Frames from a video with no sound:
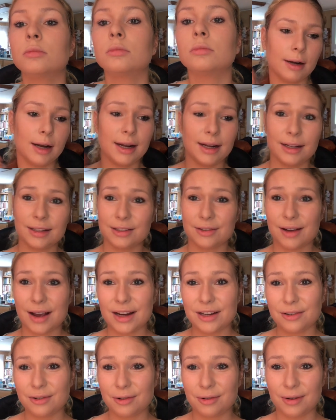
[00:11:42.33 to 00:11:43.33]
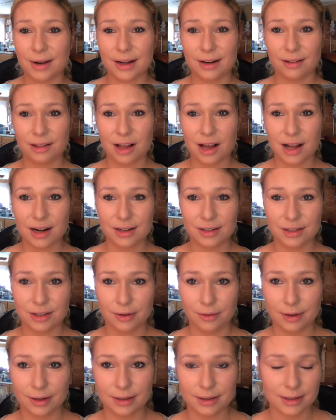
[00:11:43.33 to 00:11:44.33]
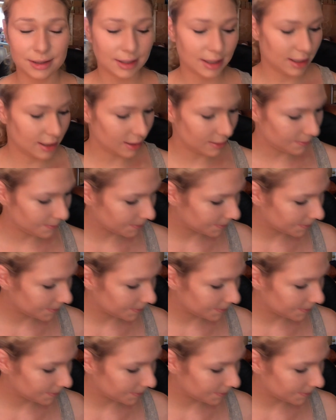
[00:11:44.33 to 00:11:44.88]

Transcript: Right, so I do quite a lot, as you can see.